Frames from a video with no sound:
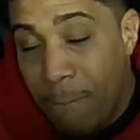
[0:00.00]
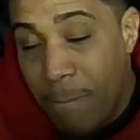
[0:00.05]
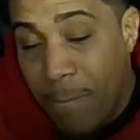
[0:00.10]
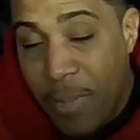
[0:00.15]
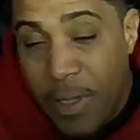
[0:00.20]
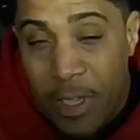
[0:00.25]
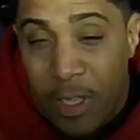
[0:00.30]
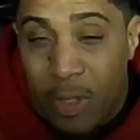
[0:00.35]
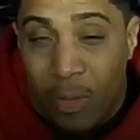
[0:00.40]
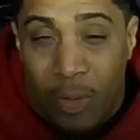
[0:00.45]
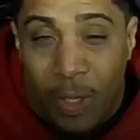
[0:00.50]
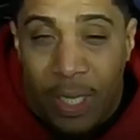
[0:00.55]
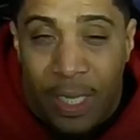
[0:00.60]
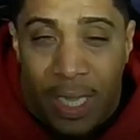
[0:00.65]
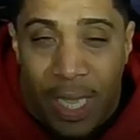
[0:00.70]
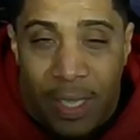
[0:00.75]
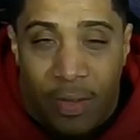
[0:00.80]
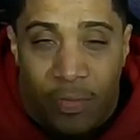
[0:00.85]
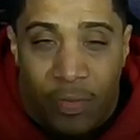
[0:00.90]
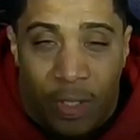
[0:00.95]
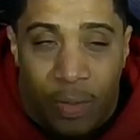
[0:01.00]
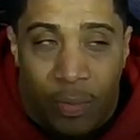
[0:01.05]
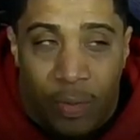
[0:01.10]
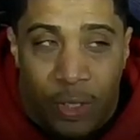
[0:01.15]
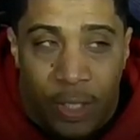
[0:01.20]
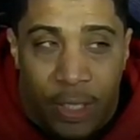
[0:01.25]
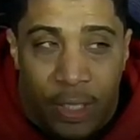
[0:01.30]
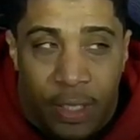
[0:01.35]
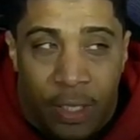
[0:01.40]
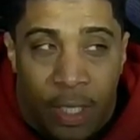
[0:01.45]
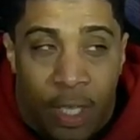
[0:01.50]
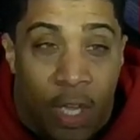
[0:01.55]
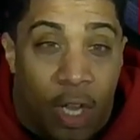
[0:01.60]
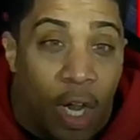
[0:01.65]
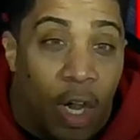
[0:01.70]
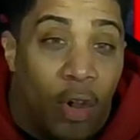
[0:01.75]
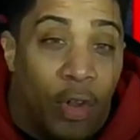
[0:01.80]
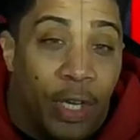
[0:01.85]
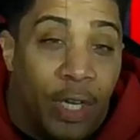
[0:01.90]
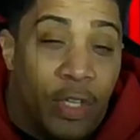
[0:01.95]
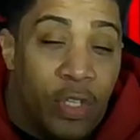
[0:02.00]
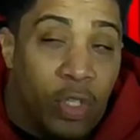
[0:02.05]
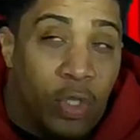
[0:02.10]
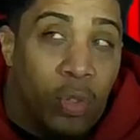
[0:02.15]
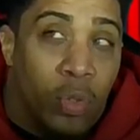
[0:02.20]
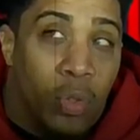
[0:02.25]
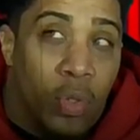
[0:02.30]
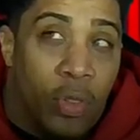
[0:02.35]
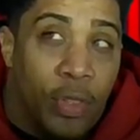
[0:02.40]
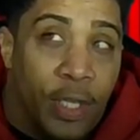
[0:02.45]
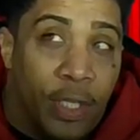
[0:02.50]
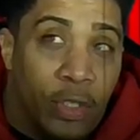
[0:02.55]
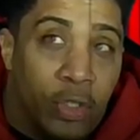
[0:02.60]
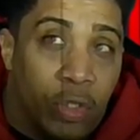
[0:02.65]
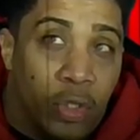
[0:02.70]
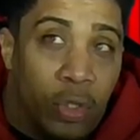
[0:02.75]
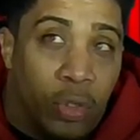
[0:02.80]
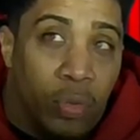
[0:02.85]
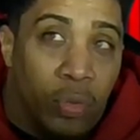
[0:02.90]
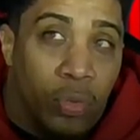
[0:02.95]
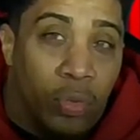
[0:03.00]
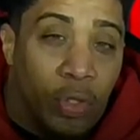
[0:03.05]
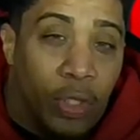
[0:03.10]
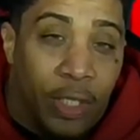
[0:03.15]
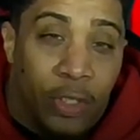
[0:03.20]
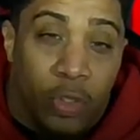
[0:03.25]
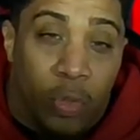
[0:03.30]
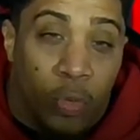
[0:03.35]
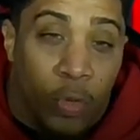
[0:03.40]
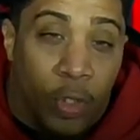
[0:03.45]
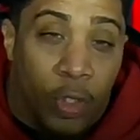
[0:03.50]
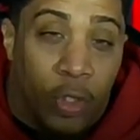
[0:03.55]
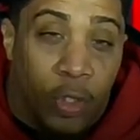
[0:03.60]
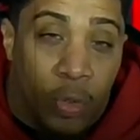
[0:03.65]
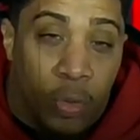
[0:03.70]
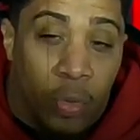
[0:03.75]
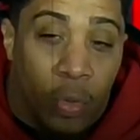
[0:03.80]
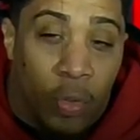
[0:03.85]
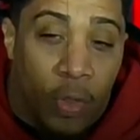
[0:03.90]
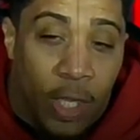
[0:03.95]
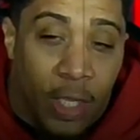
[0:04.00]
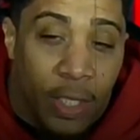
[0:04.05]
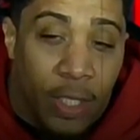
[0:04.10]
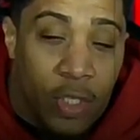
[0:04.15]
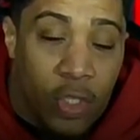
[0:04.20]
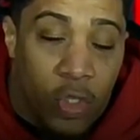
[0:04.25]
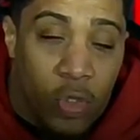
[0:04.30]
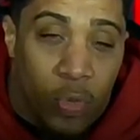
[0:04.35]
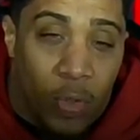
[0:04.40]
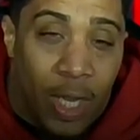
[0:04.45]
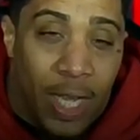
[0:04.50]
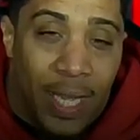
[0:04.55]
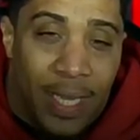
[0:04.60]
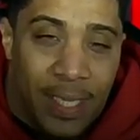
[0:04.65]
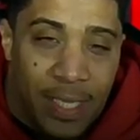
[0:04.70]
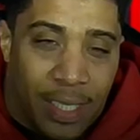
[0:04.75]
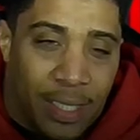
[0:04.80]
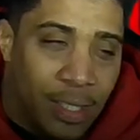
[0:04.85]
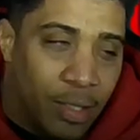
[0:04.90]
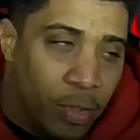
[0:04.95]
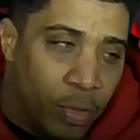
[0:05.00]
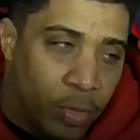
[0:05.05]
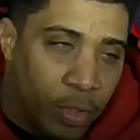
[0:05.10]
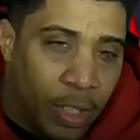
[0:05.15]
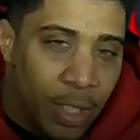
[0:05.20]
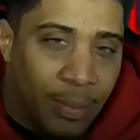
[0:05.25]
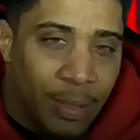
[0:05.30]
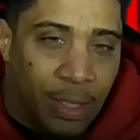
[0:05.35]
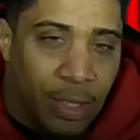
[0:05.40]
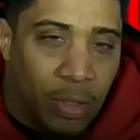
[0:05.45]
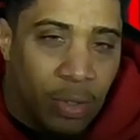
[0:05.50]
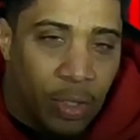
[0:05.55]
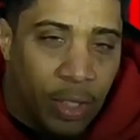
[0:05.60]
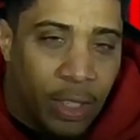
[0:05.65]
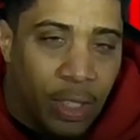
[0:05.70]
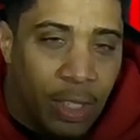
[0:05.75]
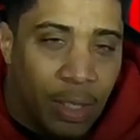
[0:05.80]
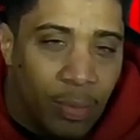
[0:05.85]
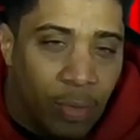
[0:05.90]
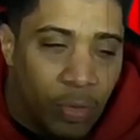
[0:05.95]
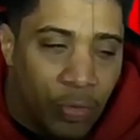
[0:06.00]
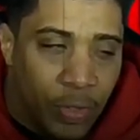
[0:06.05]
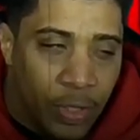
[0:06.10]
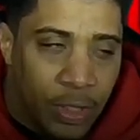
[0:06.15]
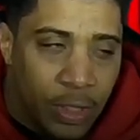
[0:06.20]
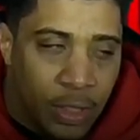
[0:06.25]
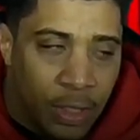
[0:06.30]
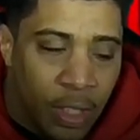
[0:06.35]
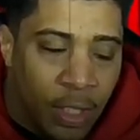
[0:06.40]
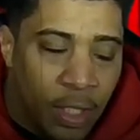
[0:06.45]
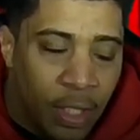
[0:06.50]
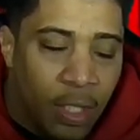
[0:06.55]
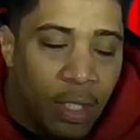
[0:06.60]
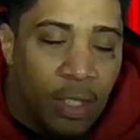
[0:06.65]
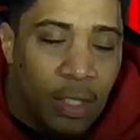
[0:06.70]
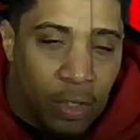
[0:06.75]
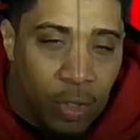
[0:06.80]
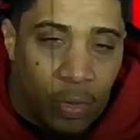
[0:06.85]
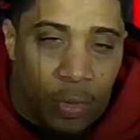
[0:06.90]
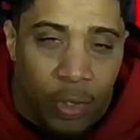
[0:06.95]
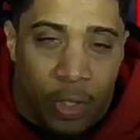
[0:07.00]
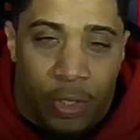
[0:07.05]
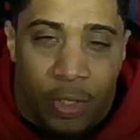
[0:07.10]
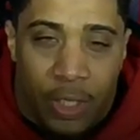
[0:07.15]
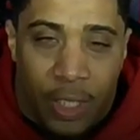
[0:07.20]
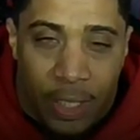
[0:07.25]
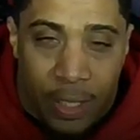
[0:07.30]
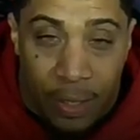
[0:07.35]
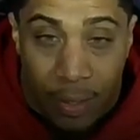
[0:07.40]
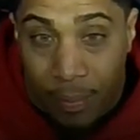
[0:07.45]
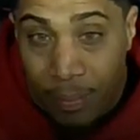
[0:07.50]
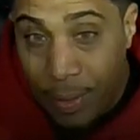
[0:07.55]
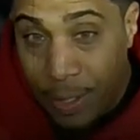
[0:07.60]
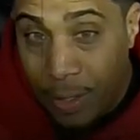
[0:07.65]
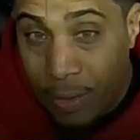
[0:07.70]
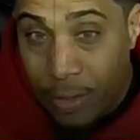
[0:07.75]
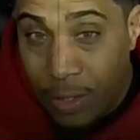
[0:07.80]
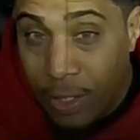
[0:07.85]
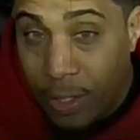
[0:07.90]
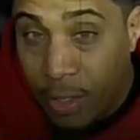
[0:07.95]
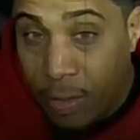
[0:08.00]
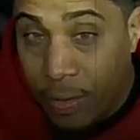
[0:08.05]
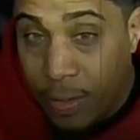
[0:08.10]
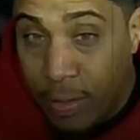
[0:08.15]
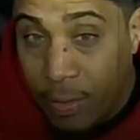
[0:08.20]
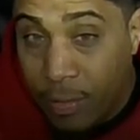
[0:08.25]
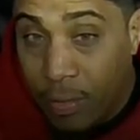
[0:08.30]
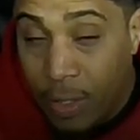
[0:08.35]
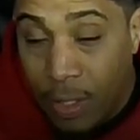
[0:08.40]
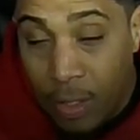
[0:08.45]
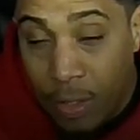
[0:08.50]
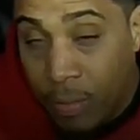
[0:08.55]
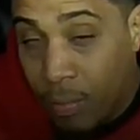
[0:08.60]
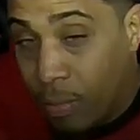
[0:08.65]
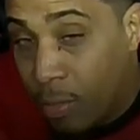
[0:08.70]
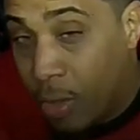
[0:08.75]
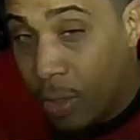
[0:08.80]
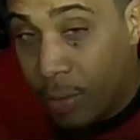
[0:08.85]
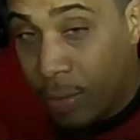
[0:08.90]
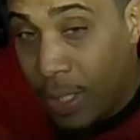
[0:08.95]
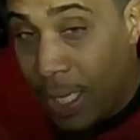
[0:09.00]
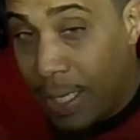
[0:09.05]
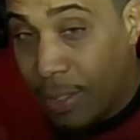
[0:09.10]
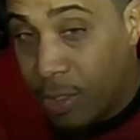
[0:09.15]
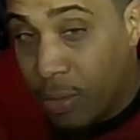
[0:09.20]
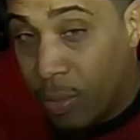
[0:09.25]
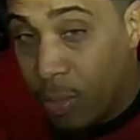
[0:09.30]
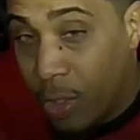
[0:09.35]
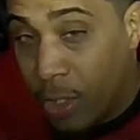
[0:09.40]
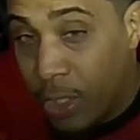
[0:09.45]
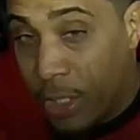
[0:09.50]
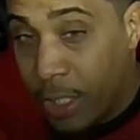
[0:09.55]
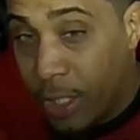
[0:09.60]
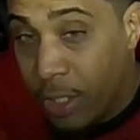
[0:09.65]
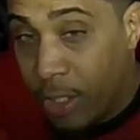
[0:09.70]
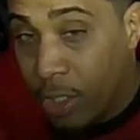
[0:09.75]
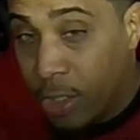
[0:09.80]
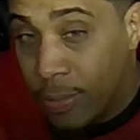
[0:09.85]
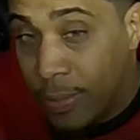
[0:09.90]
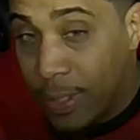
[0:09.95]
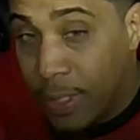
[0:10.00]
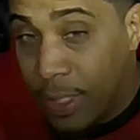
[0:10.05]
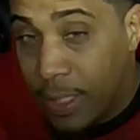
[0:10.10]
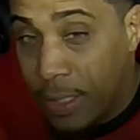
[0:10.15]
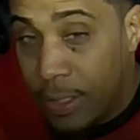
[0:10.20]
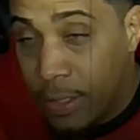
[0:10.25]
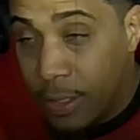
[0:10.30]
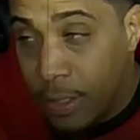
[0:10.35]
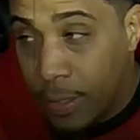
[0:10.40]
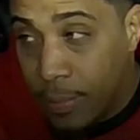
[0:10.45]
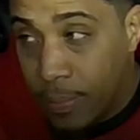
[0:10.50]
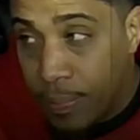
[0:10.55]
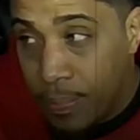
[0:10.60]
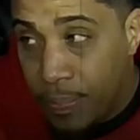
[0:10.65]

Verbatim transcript: either way, had fun with it. Oh, and here's a cool thing too. Here's a really cool thing. This is why I said the whole thing about the whole indie movies doing your thing in a bigger theater, you know, more out to more theaters because